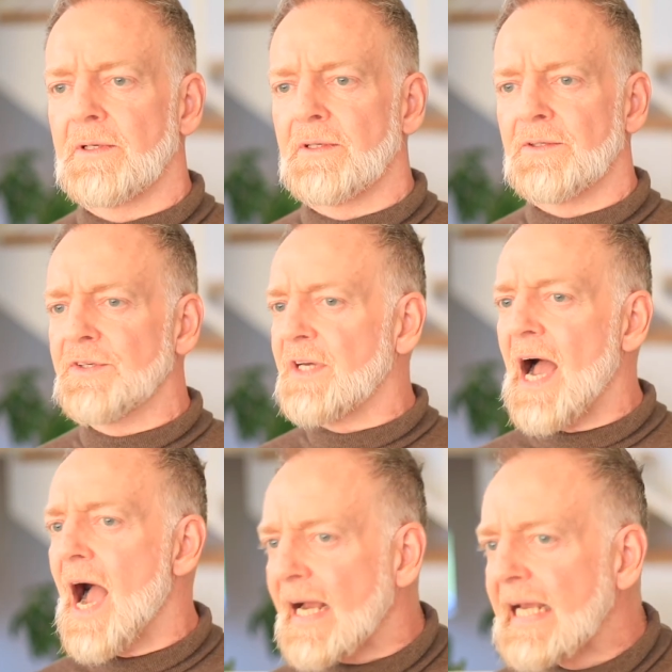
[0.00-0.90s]
You
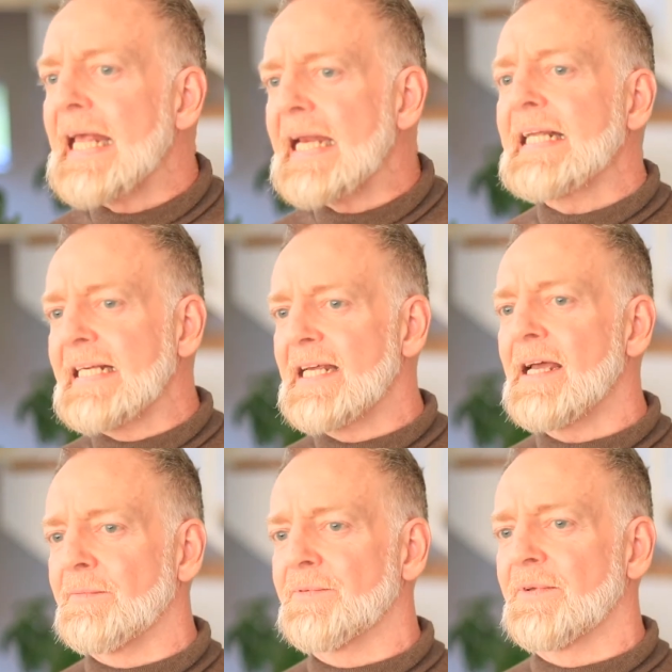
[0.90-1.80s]
can't get any
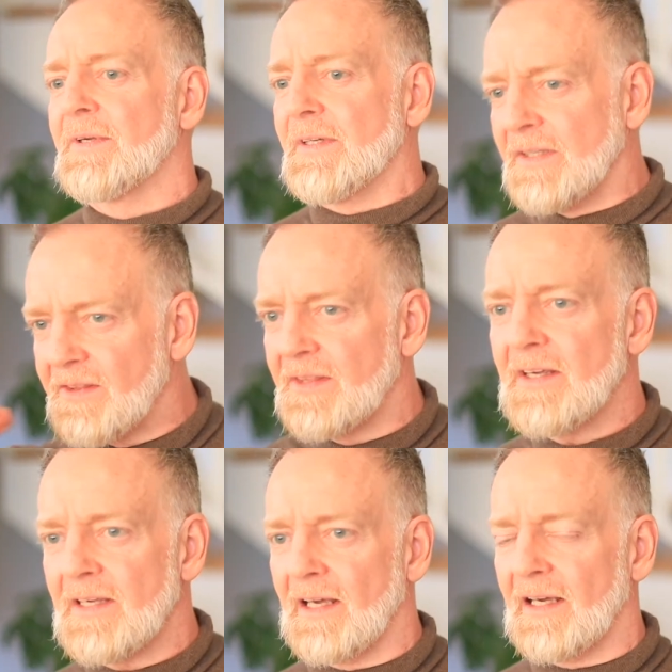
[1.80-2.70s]
depth in
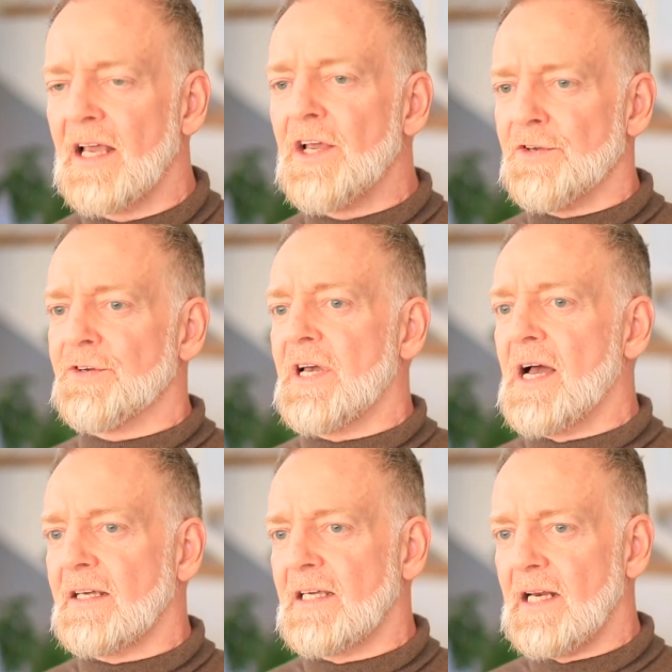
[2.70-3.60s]
thinking. You
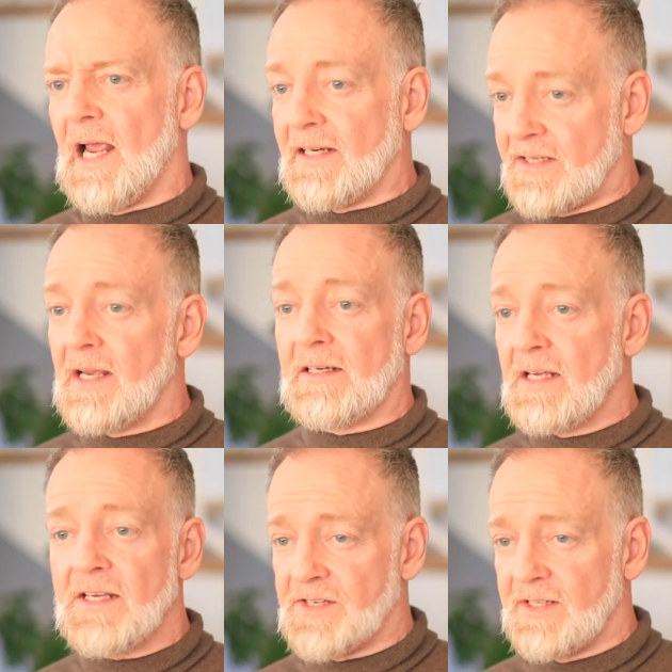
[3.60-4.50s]
can't get it, and
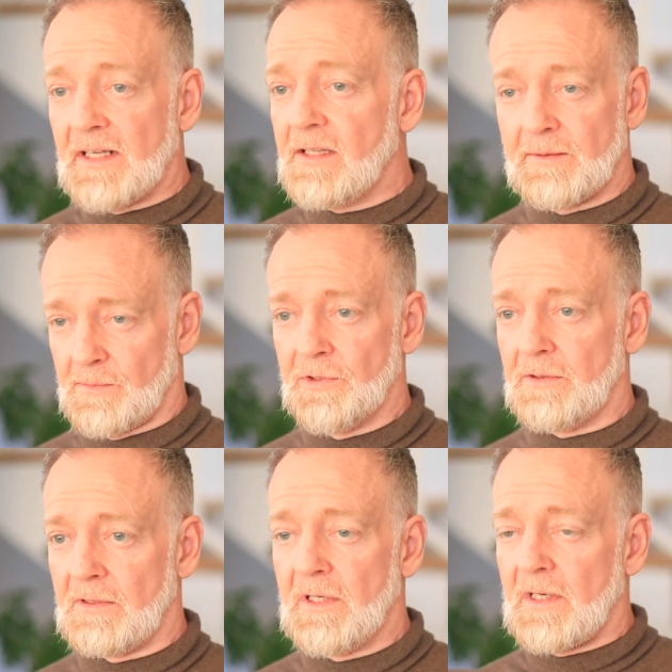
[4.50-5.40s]
techniques are nothing
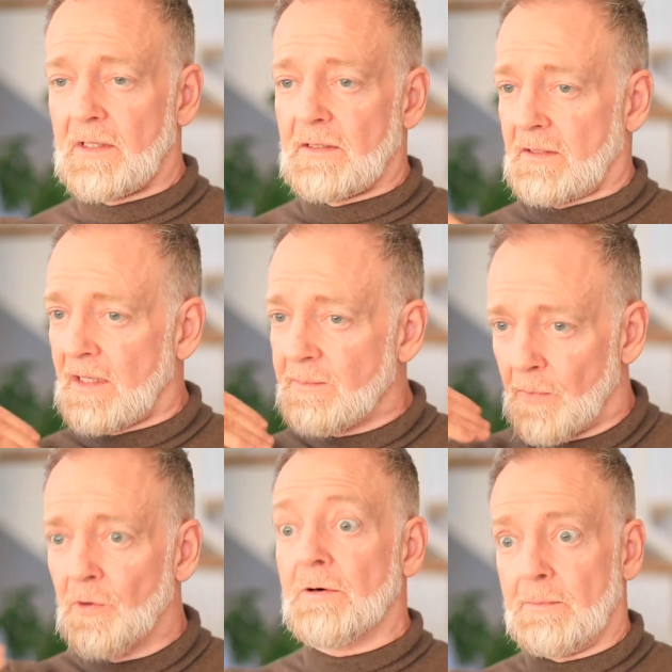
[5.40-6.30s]
more than
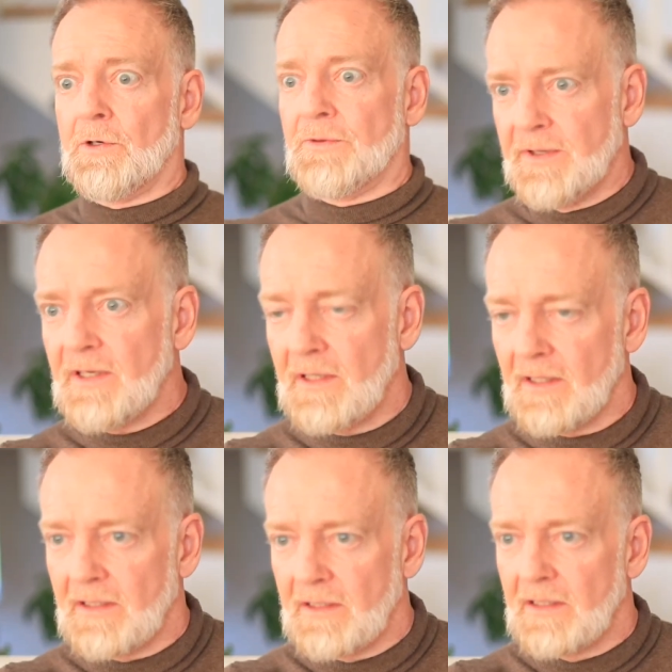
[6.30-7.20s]
more and more thinking.
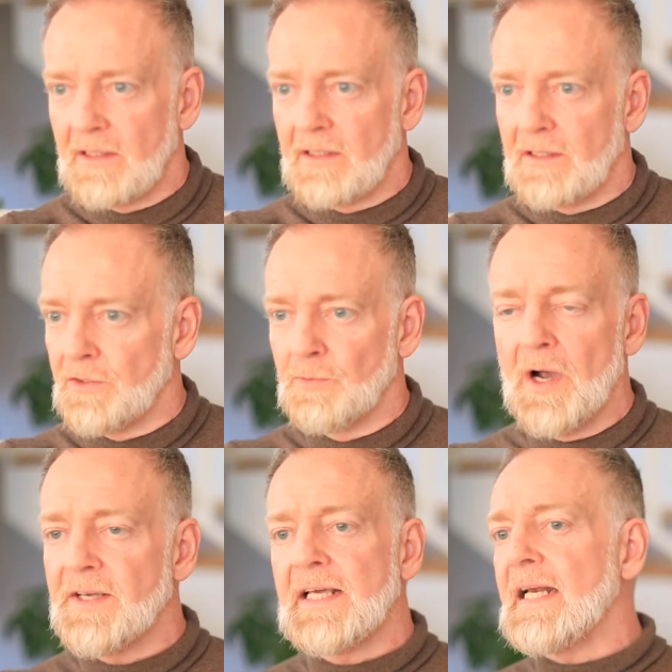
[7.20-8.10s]
You
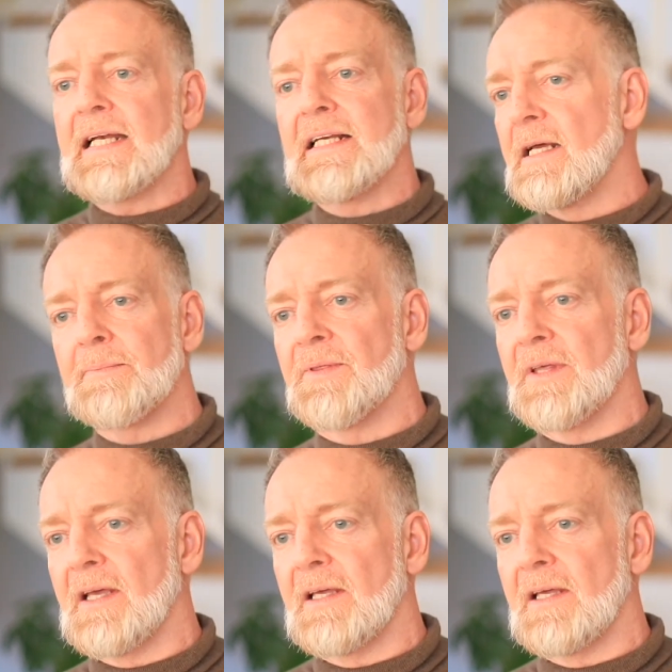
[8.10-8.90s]
won't get any depth there.